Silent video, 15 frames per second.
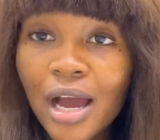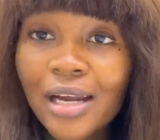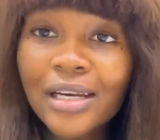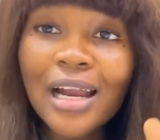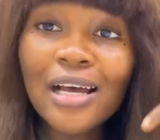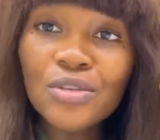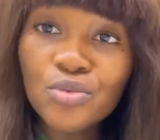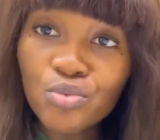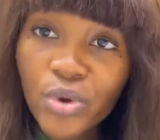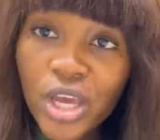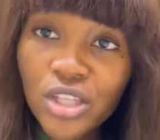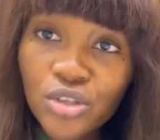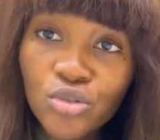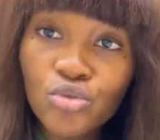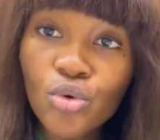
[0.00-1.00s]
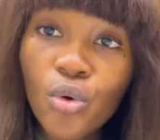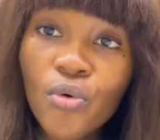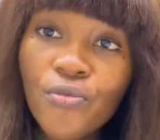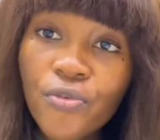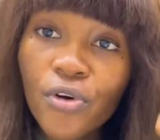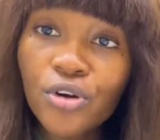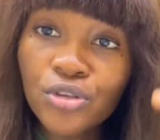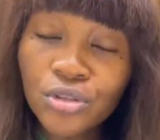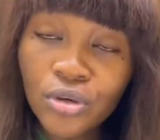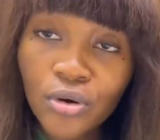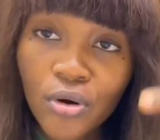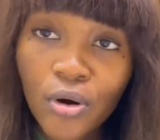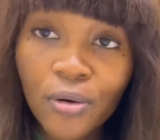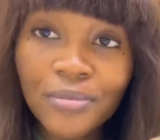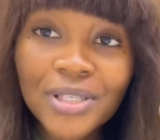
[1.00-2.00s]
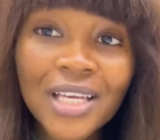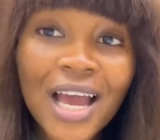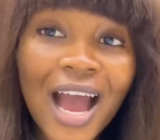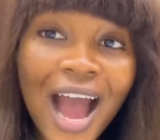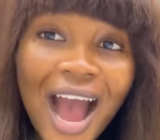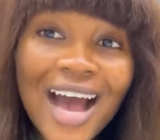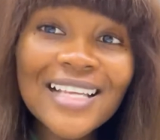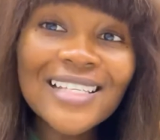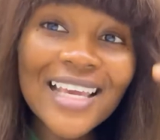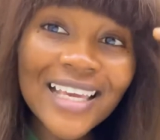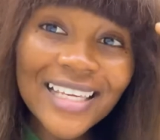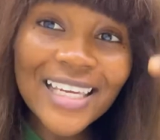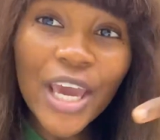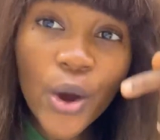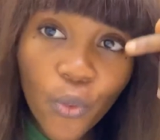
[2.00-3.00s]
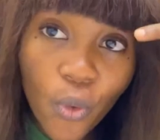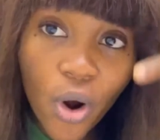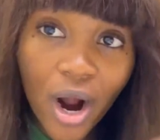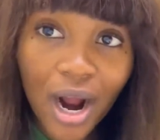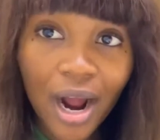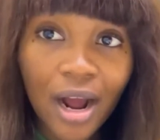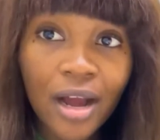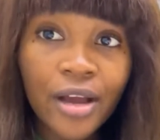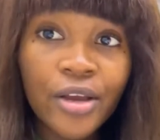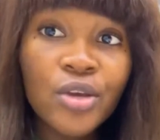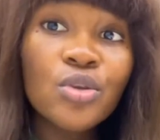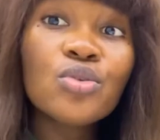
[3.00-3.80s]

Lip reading: And that's when your own function comes as a care worker.